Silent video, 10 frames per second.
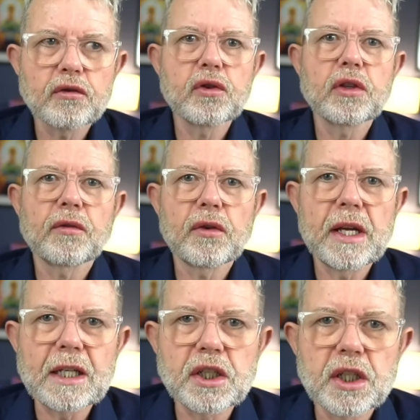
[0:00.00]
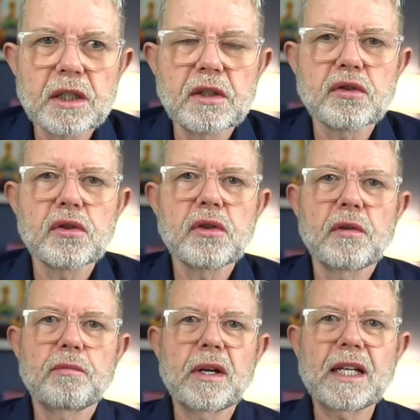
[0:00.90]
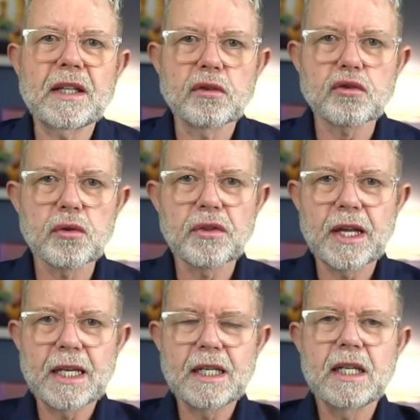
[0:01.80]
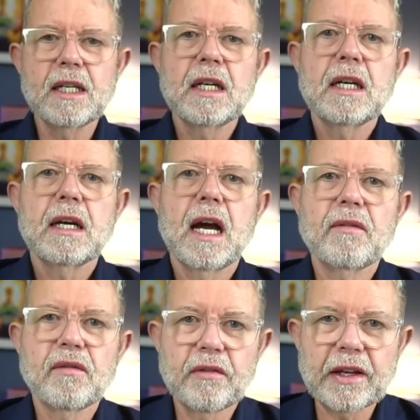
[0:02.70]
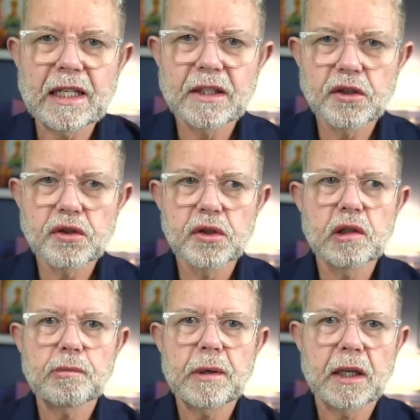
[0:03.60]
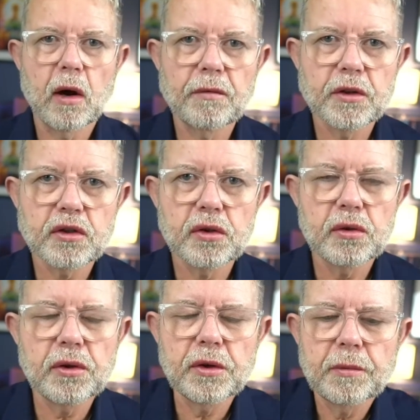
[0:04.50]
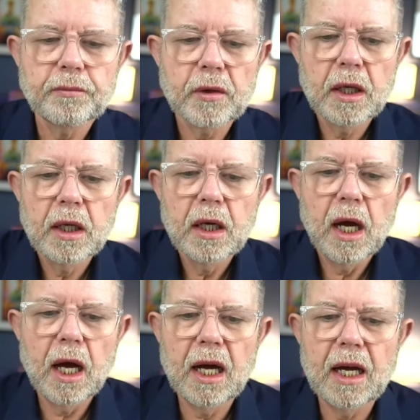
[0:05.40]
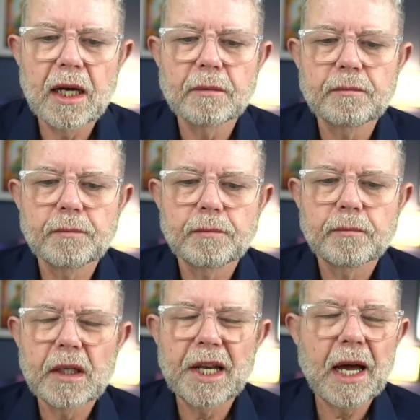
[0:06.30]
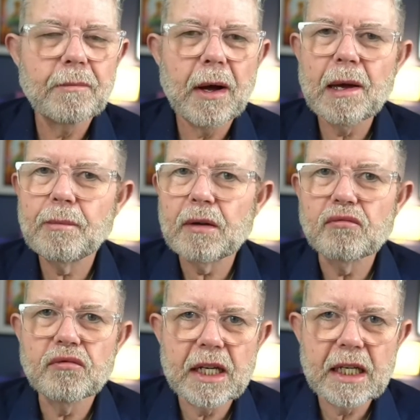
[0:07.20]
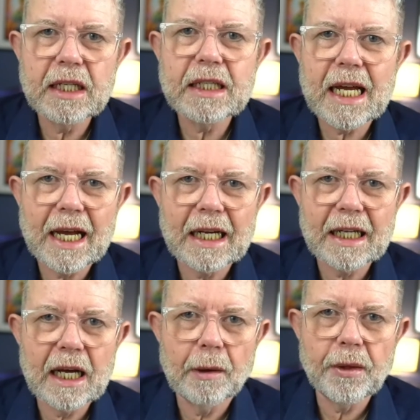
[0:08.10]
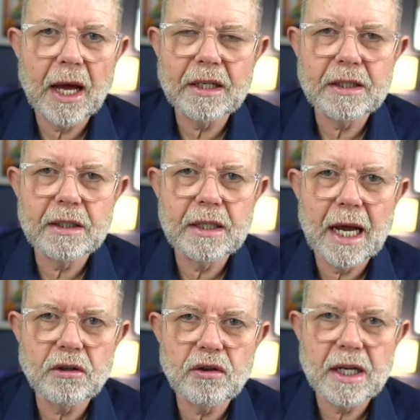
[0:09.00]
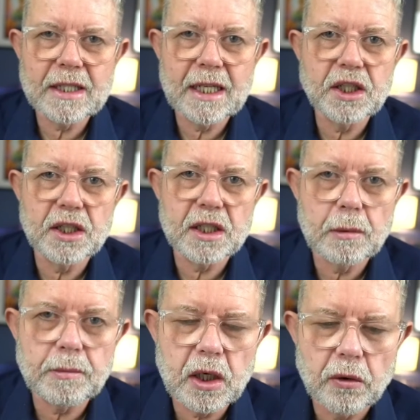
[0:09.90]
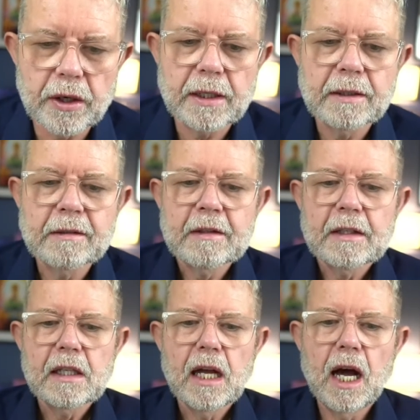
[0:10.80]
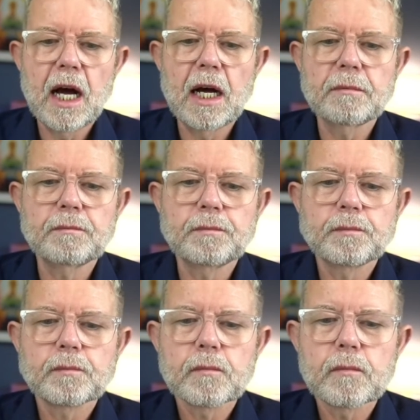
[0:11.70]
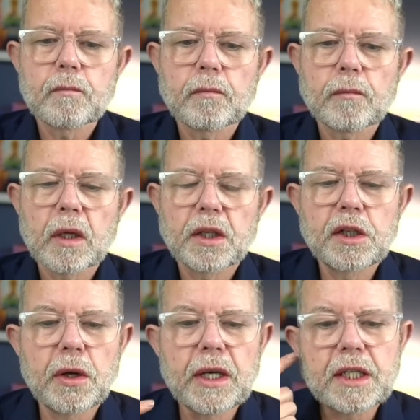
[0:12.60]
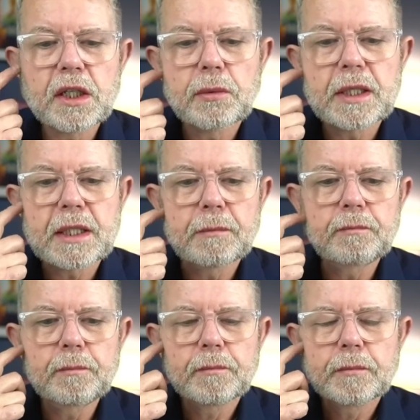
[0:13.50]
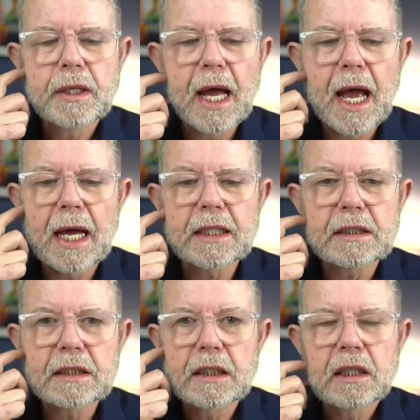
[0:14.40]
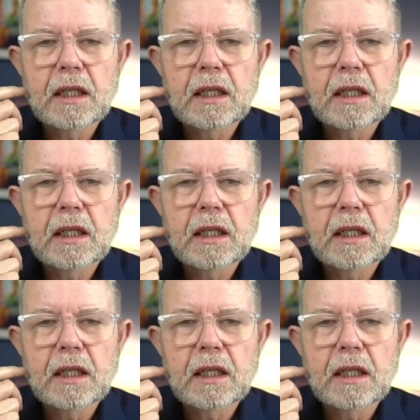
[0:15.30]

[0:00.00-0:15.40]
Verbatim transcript: the truth of creation the truth of bringing the truth in of revealing the truth being of the truth um, and i might be really tangling up that that translation so i'm sorry um, you know hinduism and